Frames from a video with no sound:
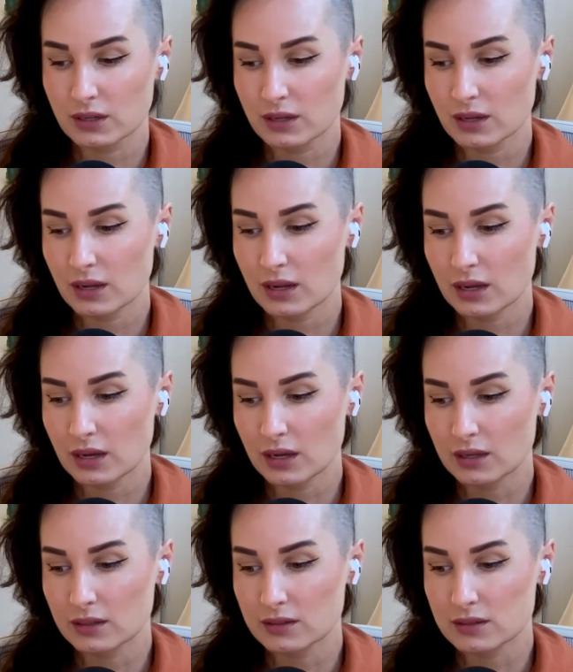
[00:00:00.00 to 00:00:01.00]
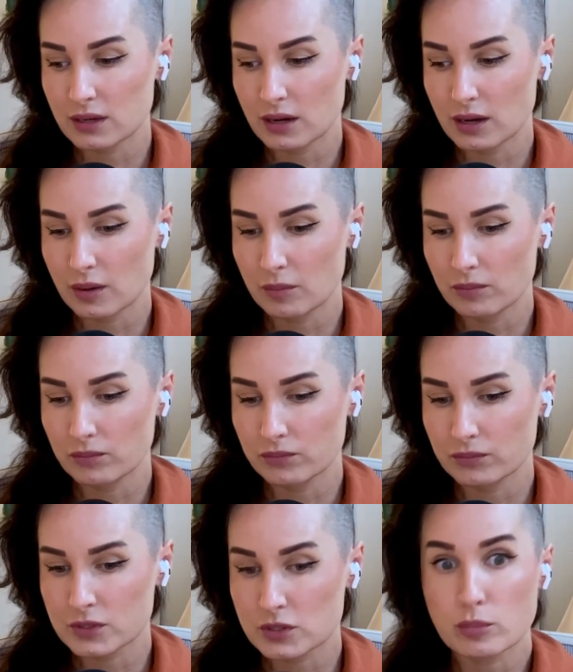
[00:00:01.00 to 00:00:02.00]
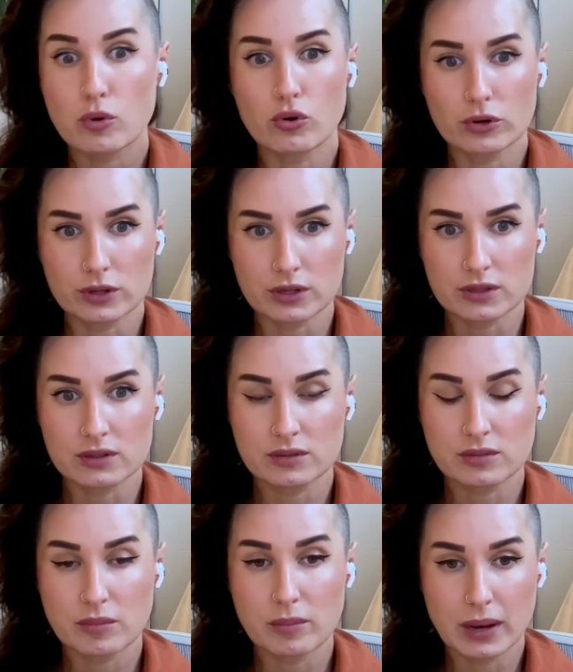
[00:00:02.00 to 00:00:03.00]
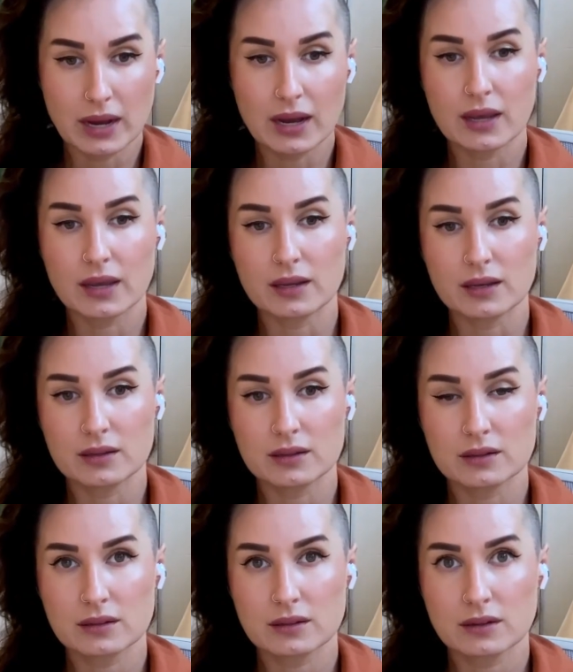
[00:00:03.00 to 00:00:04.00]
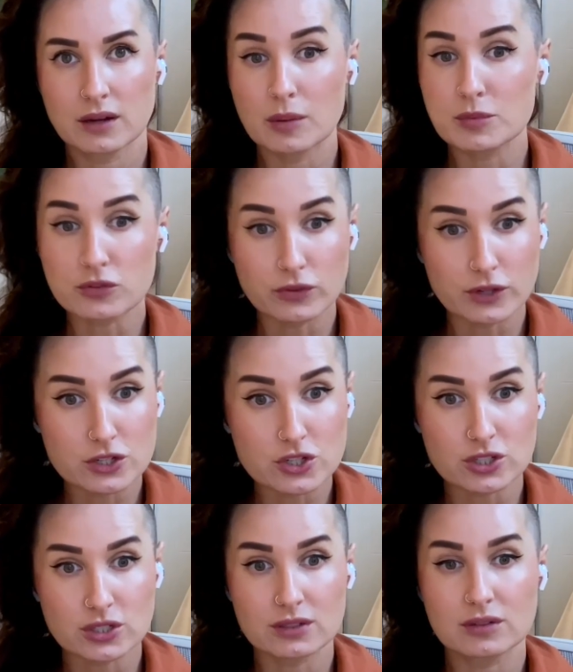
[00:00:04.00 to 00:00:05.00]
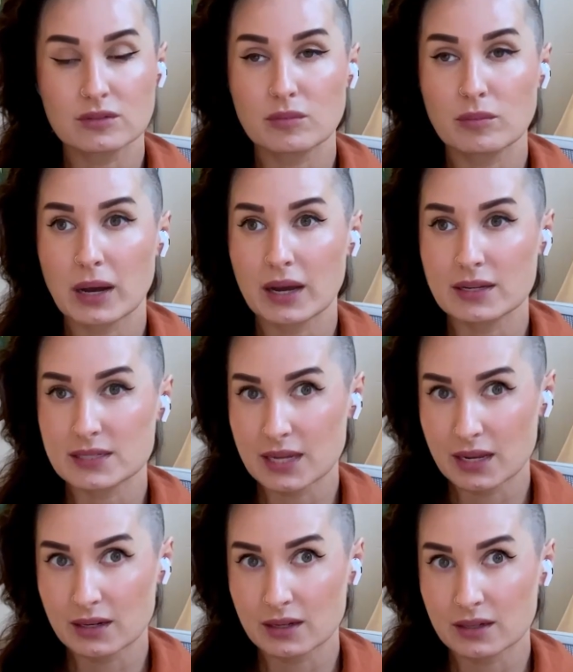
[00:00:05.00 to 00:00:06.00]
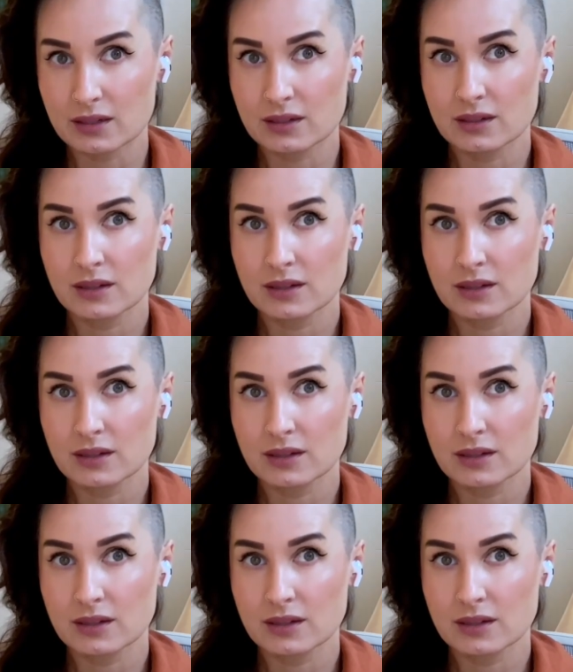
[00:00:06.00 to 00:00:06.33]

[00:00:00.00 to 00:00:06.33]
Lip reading: and supported by observation, by data.